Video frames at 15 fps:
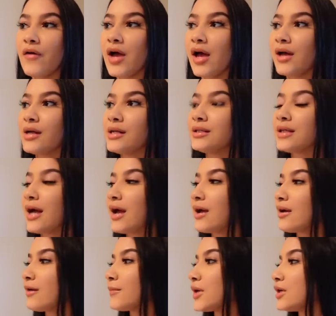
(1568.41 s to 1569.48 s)
and I
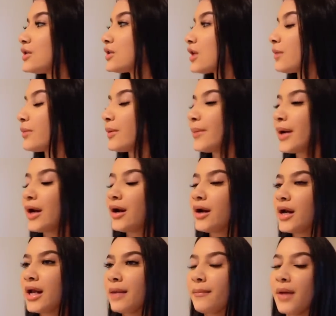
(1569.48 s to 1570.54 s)
am going to start
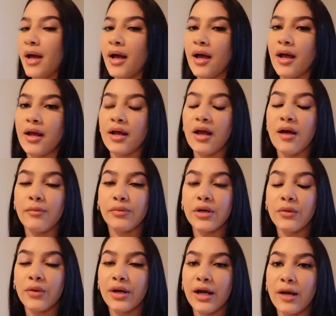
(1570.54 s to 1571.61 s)
preparing my
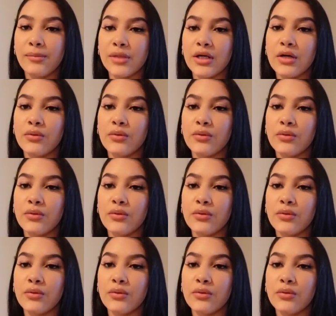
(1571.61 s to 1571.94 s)
pre-workout meal,